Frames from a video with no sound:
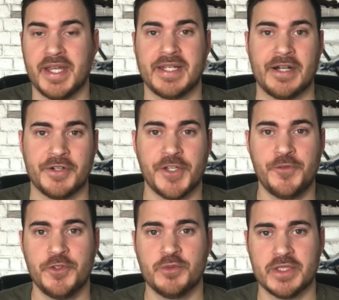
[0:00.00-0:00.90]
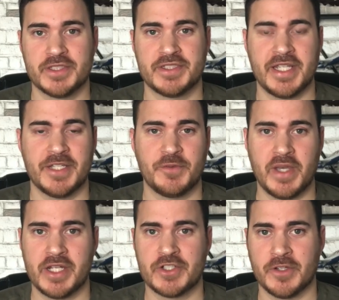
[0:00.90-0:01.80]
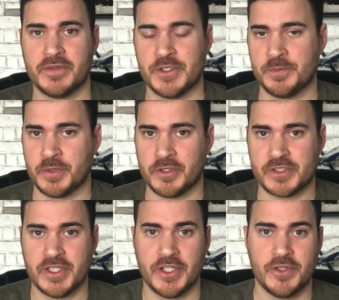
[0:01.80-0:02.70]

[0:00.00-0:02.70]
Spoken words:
Now, if you want to take advantage of these perks,